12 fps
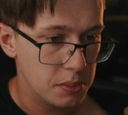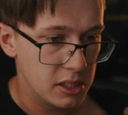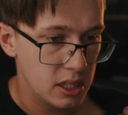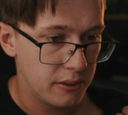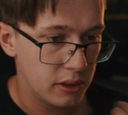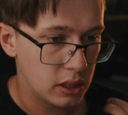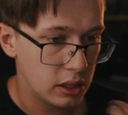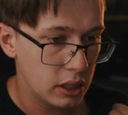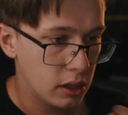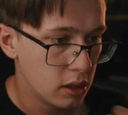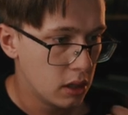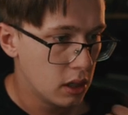
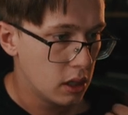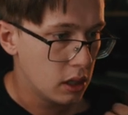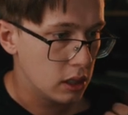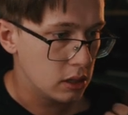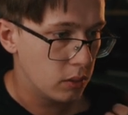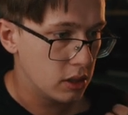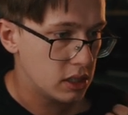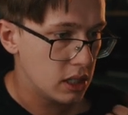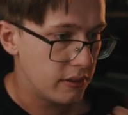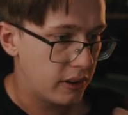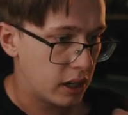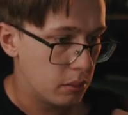specifically, so I wanna
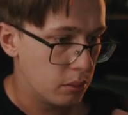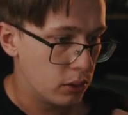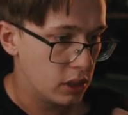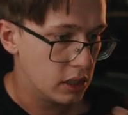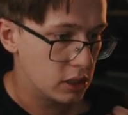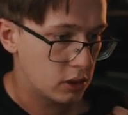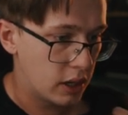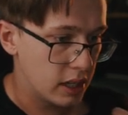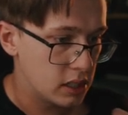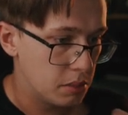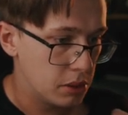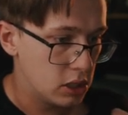see if I can bring this
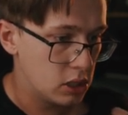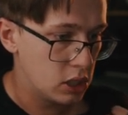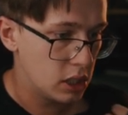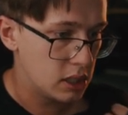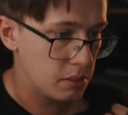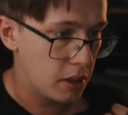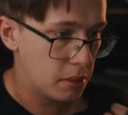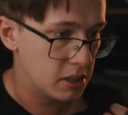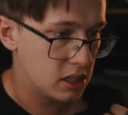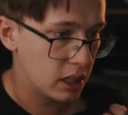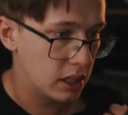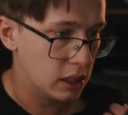grass to be just maybe
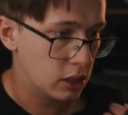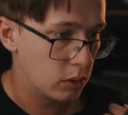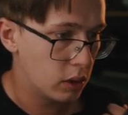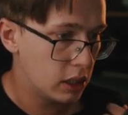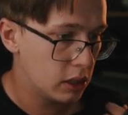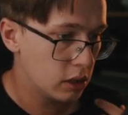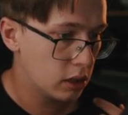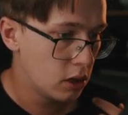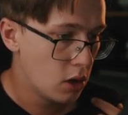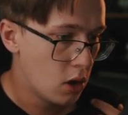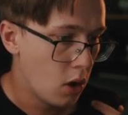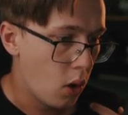slightly greener,
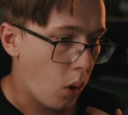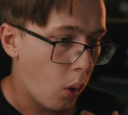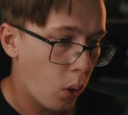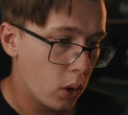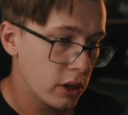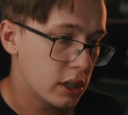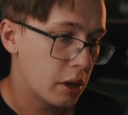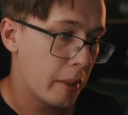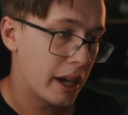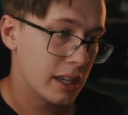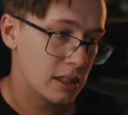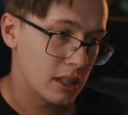or you can
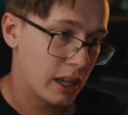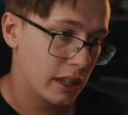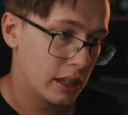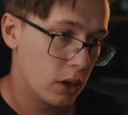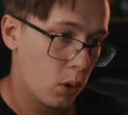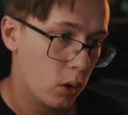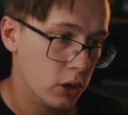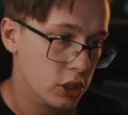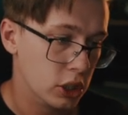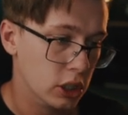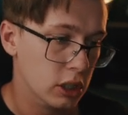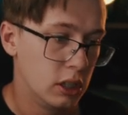make it slightly
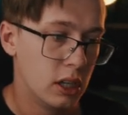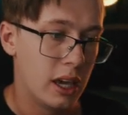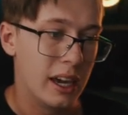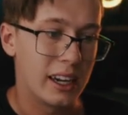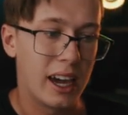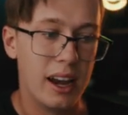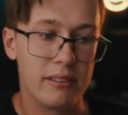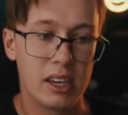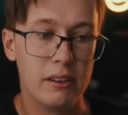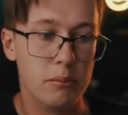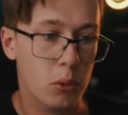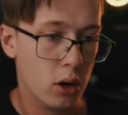oranger and kind of
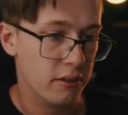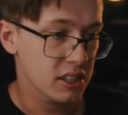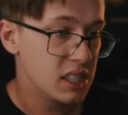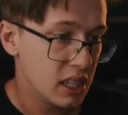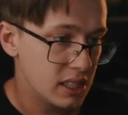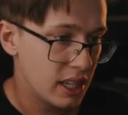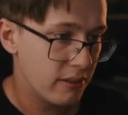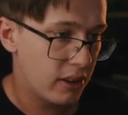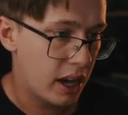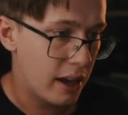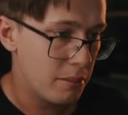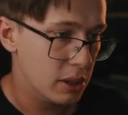give more of a sunset
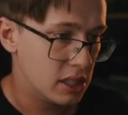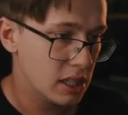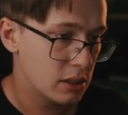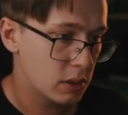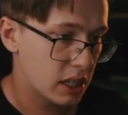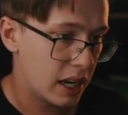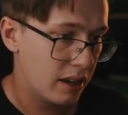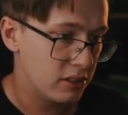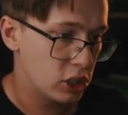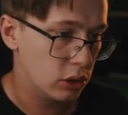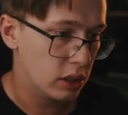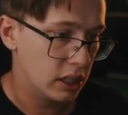vibe. But since we're kind of
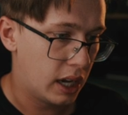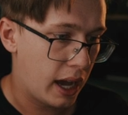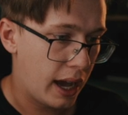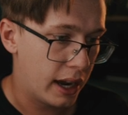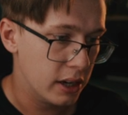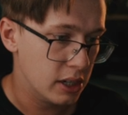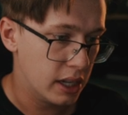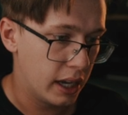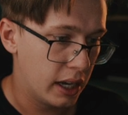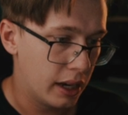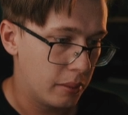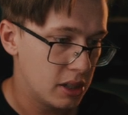shooting a higher
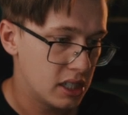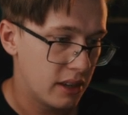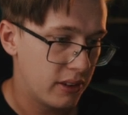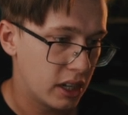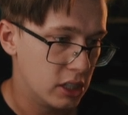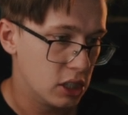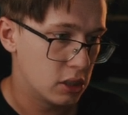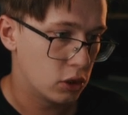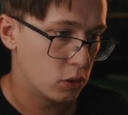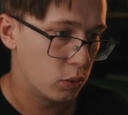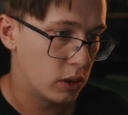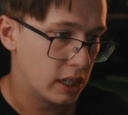day, I'm gonna see if I can just
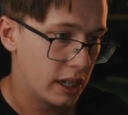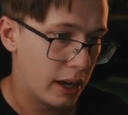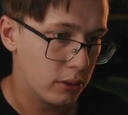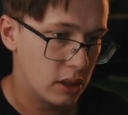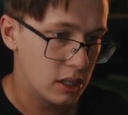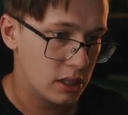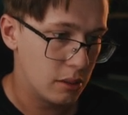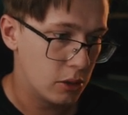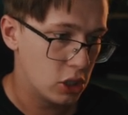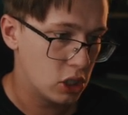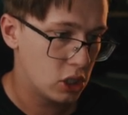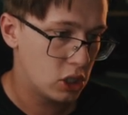green out this
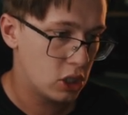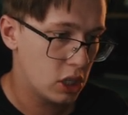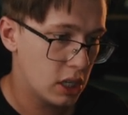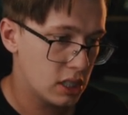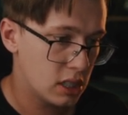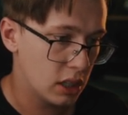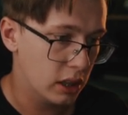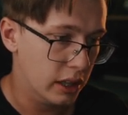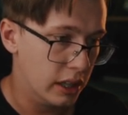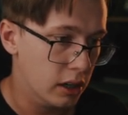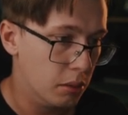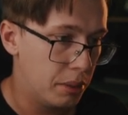image just a
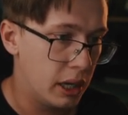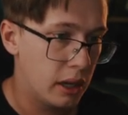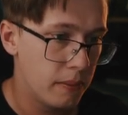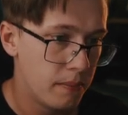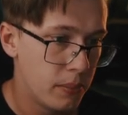little bit,